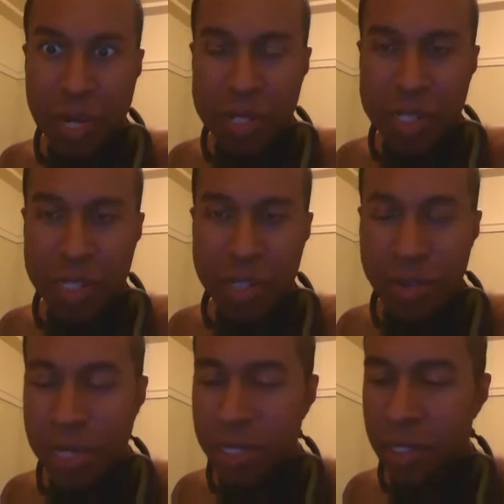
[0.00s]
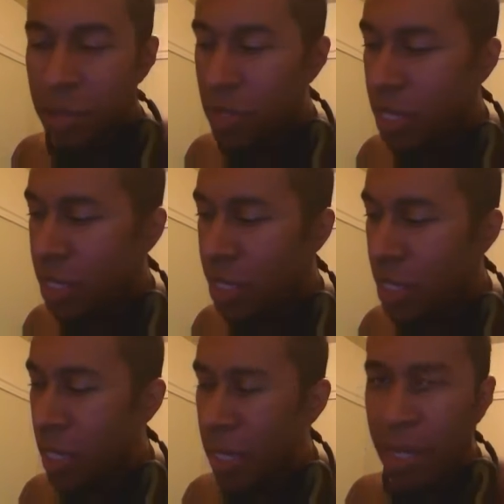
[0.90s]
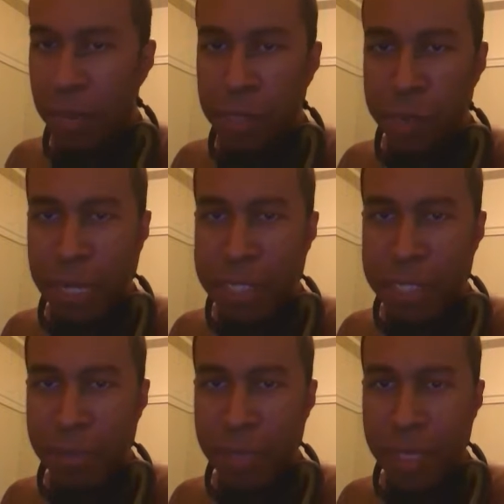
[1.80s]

I just didn't quite know uh, how to push past it.